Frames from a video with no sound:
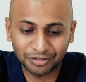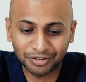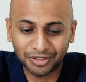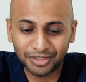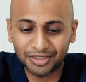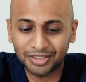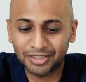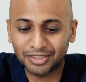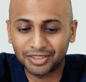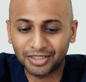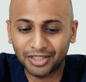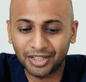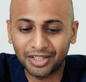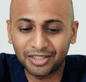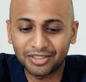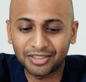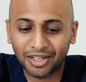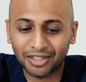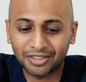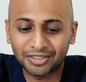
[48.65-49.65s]
So this is
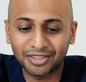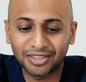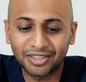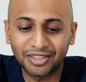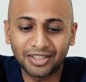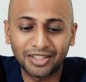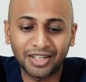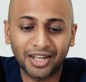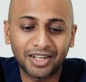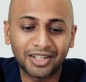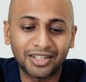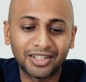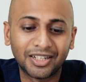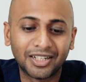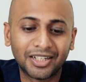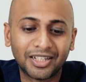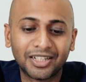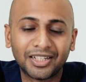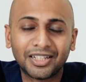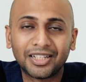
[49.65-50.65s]
injection done
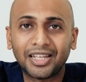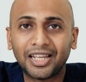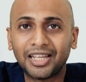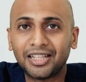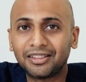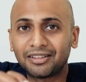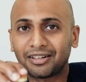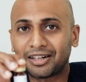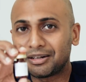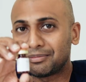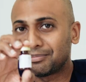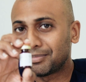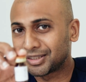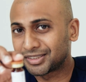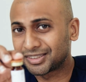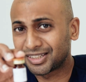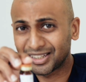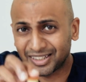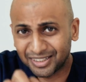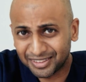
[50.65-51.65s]

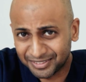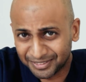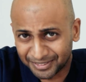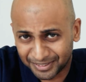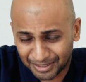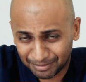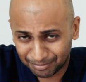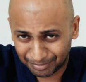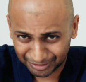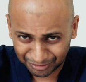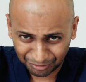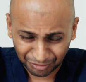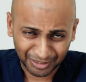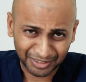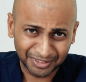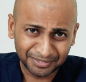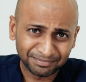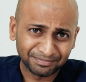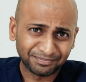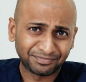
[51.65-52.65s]
intramuscular.
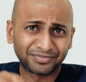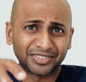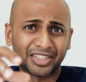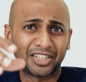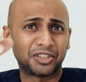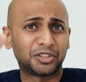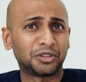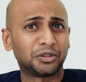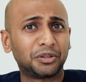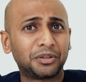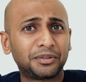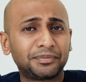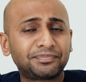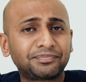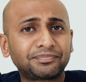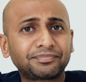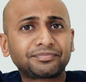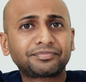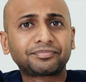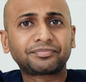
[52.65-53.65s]

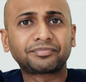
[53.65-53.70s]
So